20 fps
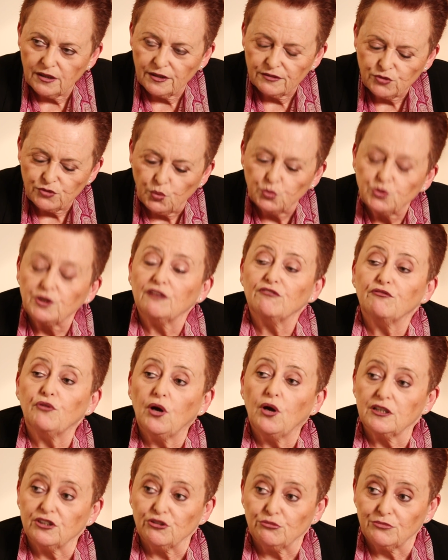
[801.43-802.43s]
total
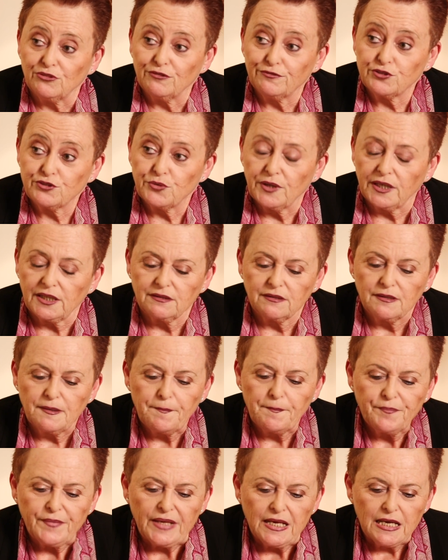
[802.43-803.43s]
volume of trade.
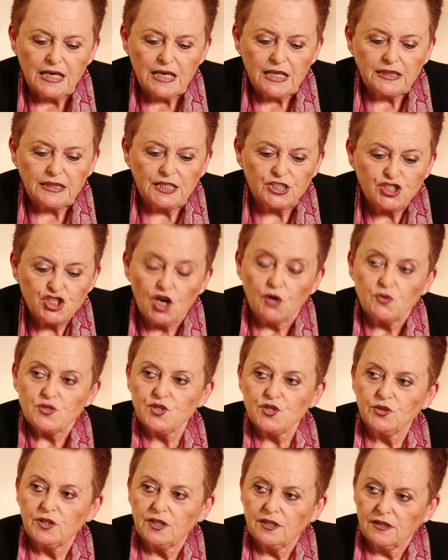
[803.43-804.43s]
That shows
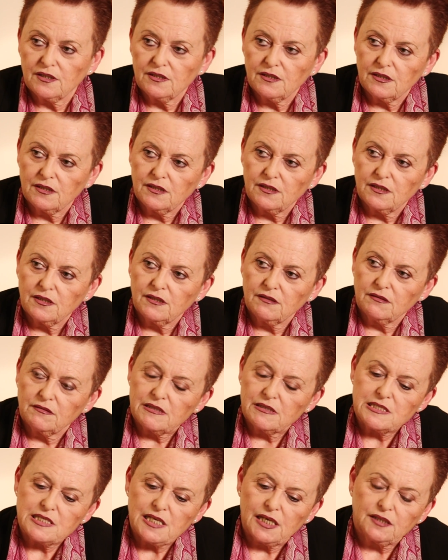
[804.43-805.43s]
you the
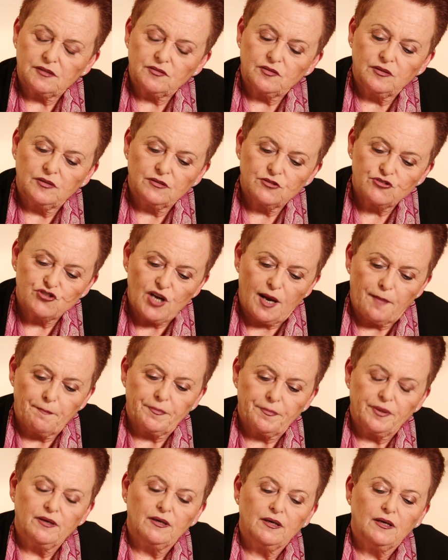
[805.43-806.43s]
exact jump.